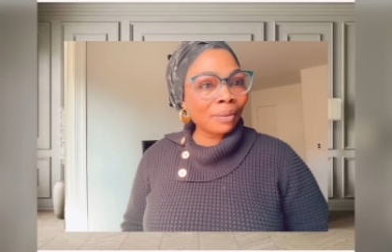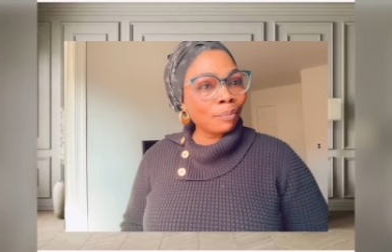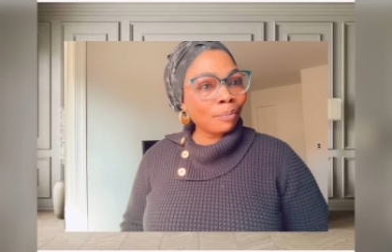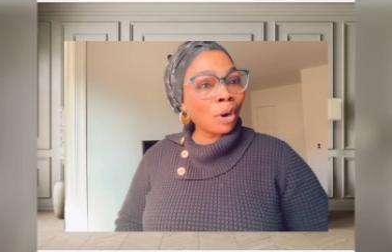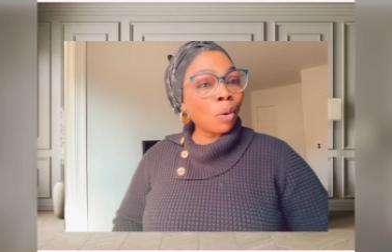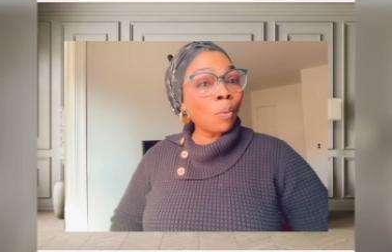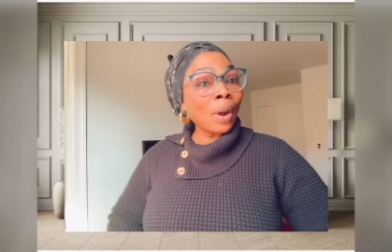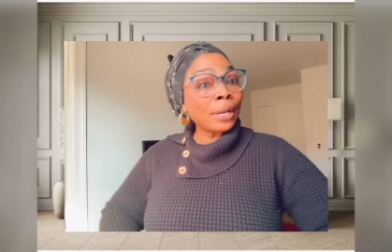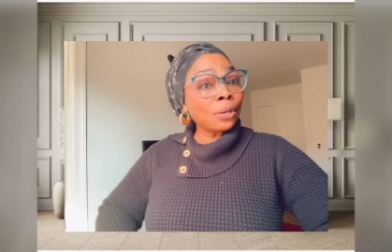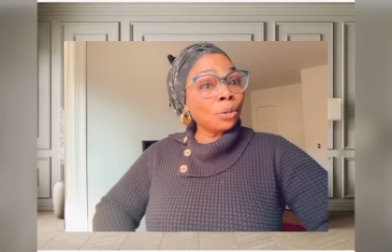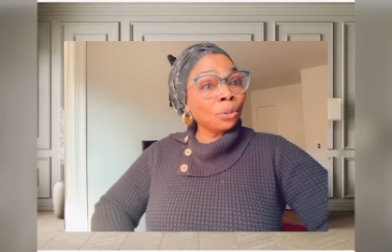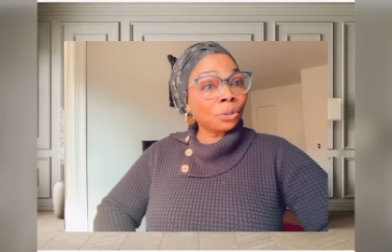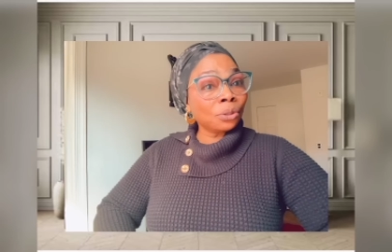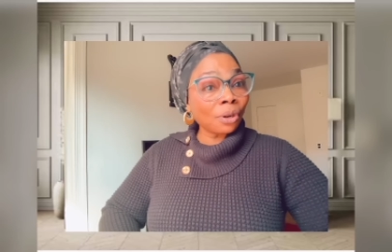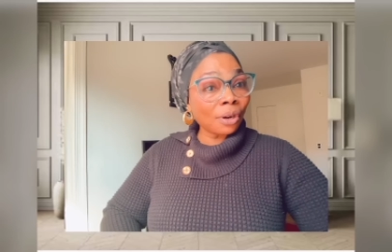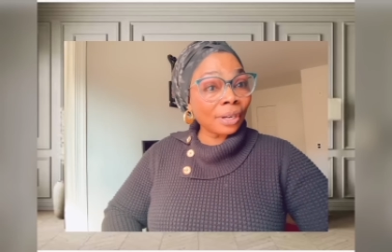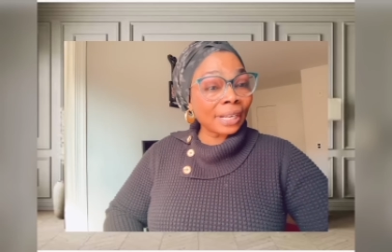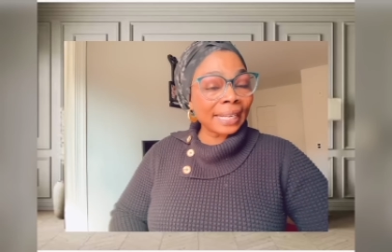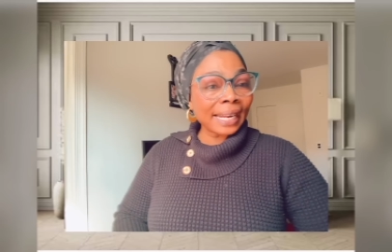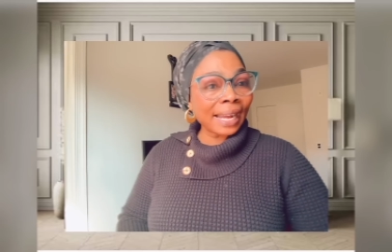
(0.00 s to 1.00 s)
but when you
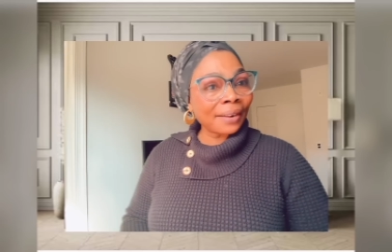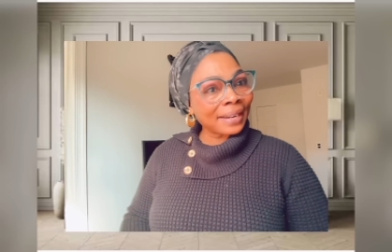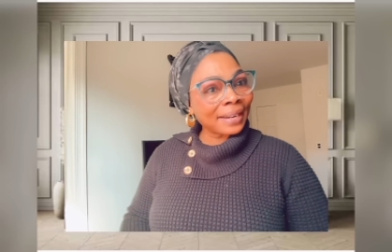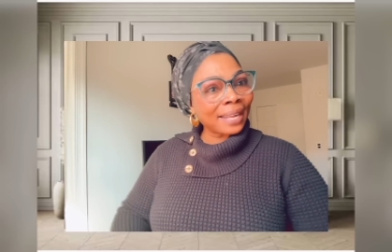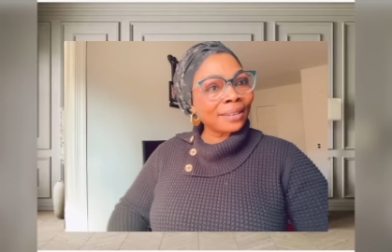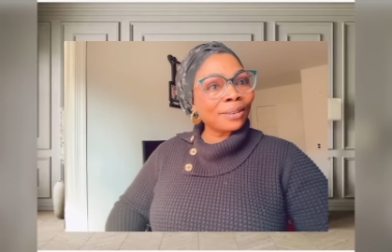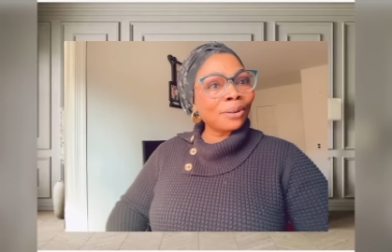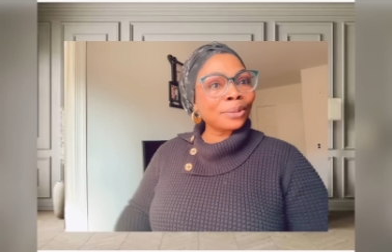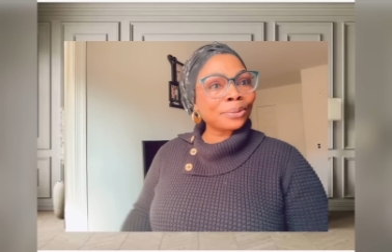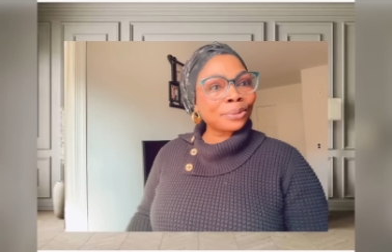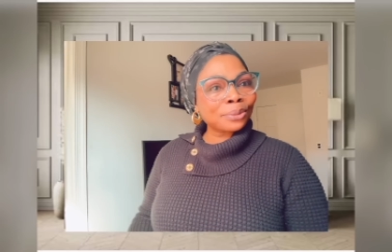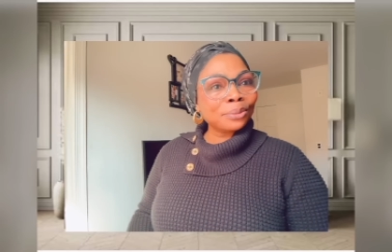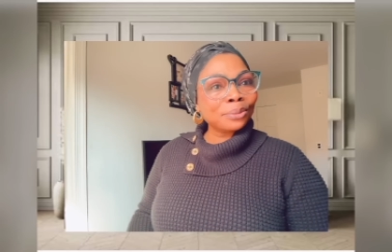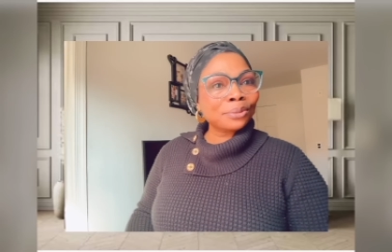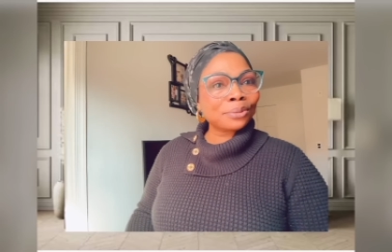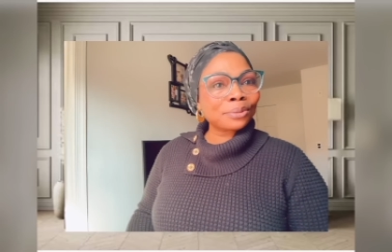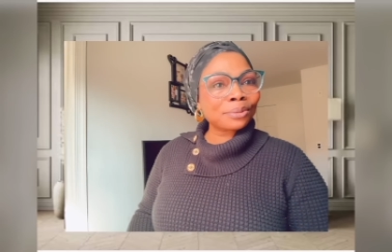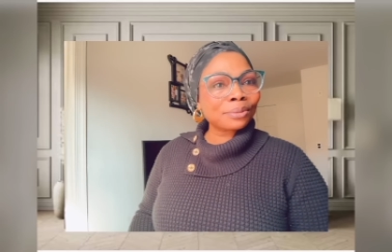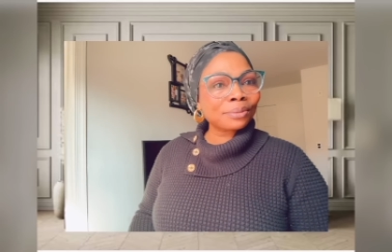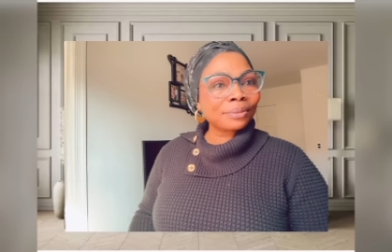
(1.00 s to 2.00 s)
talk now
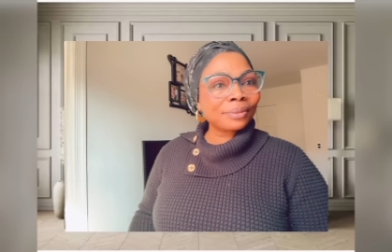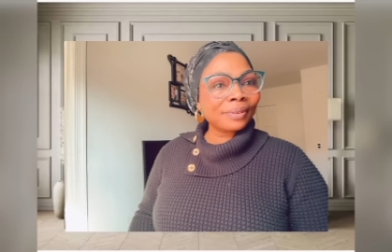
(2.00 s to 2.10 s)
lawsuits.